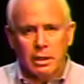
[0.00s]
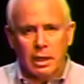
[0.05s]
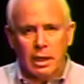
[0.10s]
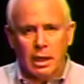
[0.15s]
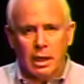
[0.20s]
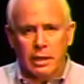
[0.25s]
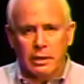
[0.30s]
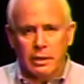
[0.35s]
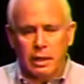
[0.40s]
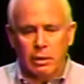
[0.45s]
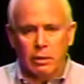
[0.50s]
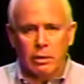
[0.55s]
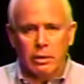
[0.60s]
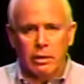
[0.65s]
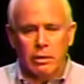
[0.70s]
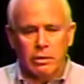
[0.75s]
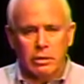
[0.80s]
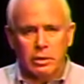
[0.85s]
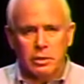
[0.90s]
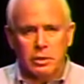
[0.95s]
not only
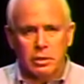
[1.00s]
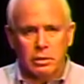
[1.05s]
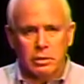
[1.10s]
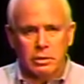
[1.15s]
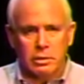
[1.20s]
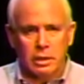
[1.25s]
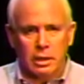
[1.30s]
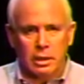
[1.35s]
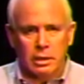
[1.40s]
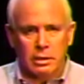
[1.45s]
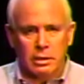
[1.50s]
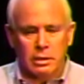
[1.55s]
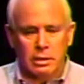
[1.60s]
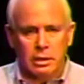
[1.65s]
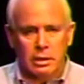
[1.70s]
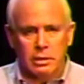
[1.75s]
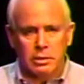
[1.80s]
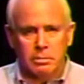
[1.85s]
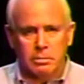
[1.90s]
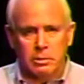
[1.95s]
are there shows
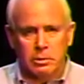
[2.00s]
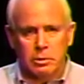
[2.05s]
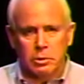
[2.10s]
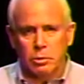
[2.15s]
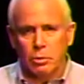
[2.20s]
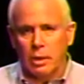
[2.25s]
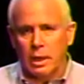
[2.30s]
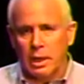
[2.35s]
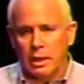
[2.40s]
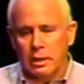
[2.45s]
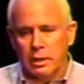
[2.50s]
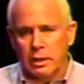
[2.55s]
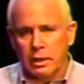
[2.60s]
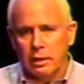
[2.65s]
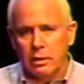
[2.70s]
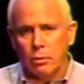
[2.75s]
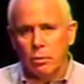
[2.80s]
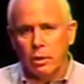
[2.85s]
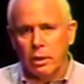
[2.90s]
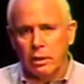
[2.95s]
on spirituality
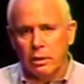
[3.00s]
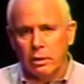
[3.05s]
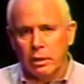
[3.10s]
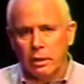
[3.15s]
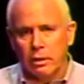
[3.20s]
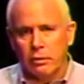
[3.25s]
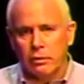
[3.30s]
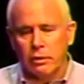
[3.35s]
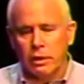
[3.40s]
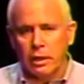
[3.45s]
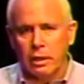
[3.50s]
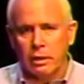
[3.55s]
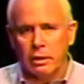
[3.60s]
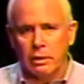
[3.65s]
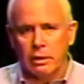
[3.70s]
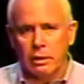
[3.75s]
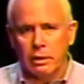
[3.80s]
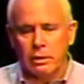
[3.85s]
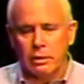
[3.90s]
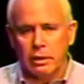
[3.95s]
and awareness,
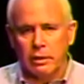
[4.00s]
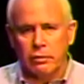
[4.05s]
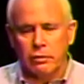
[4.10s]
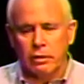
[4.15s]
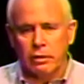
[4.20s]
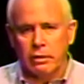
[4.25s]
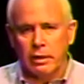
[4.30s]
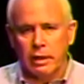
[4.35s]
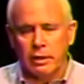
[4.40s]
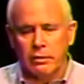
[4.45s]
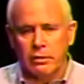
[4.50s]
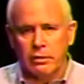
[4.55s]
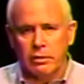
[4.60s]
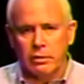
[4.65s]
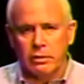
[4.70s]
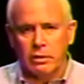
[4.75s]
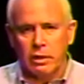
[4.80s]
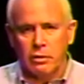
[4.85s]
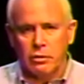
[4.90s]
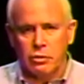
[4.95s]
and Lisa Davis
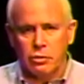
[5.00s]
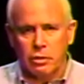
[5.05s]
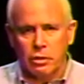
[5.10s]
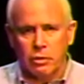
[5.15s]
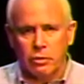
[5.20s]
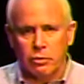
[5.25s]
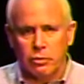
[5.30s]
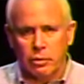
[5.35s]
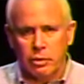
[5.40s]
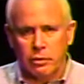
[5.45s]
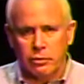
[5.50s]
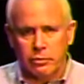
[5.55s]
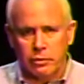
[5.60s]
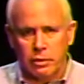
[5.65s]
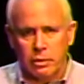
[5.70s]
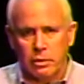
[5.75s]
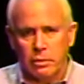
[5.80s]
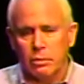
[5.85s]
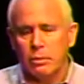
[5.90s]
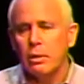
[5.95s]
has done shows
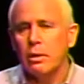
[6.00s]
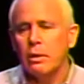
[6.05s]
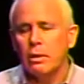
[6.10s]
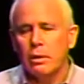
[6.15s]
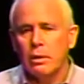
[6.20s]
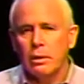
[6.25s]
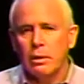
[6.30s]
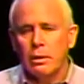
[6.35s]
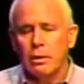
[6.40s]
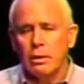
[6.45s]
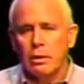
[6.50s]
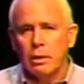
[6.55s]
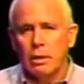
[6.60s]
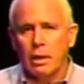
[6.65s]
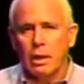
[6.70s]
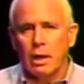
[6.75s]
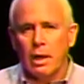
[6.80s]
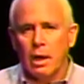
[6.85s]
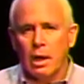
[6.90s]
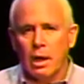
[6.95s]
also
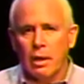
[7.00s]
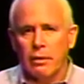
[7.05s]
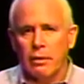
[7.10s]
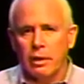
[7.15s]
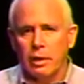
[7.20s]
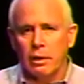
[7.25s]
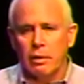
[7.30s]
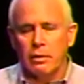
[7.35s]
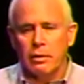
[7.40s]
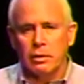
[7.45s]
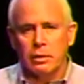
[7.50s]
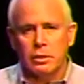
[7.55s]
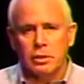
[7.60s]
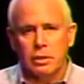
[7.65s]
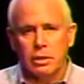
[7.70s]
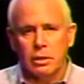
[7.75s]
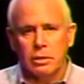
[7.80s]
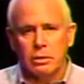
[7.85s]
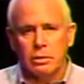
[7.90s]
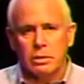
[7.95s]
on there. There's
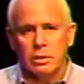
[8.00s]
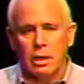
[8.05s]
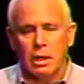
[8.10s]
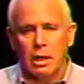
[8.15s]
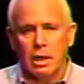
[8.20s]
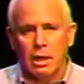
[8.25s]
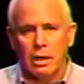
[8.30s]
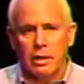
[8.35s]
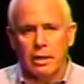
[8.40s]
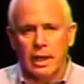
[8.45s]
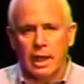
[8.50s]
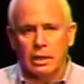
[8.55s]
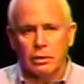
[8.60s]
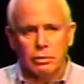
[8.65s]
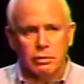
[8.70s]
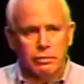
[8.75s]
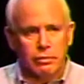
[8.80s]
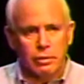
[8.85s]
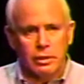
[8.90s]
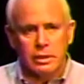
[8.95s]
shows on
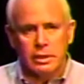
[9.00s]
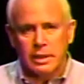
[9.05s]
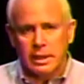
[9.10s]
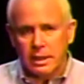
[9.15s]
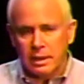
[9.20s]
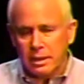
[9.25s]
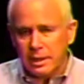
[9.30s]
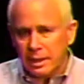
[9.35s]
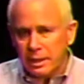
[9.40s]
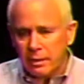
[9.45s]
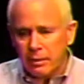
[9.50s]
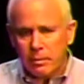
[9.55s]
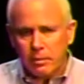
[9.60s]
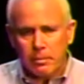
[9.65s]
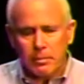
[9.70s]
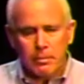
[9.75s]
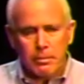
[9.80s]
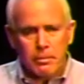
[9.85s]
natural force healing